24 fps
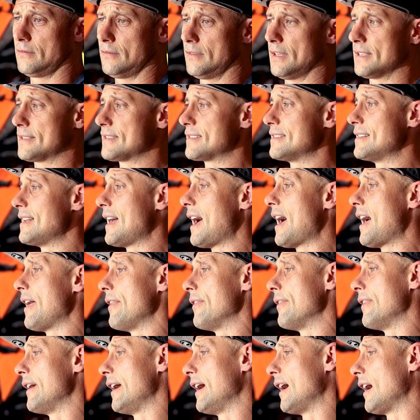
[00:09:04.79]
that's not
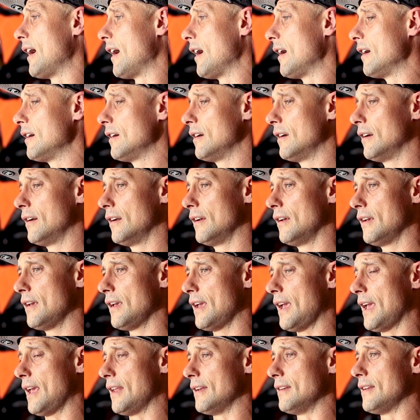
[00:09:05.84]
there
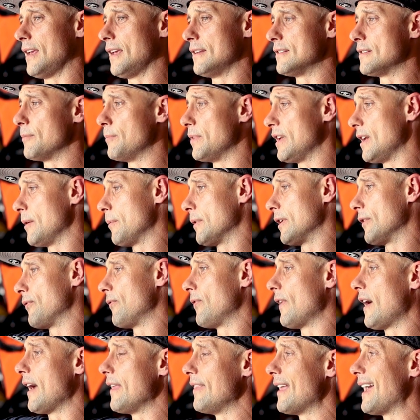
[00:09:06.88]
and to be able to
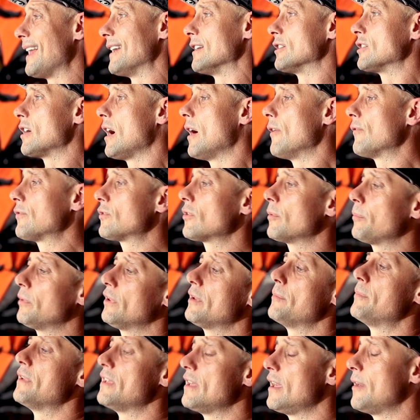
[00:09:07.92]
find that and
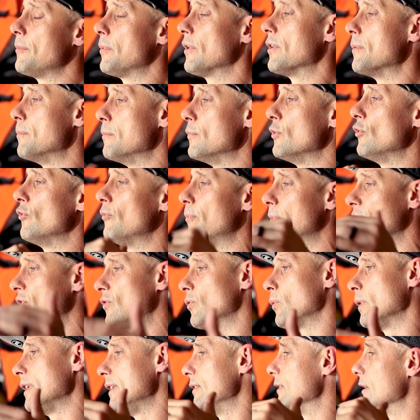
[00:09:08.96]
comfortably be able to move
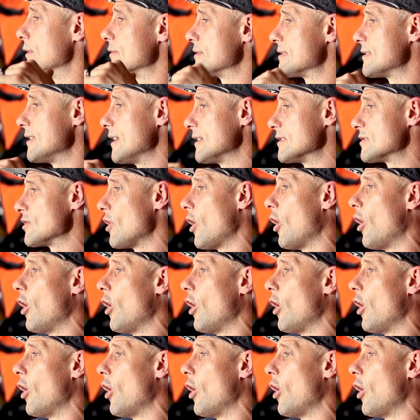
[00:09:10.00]
between those things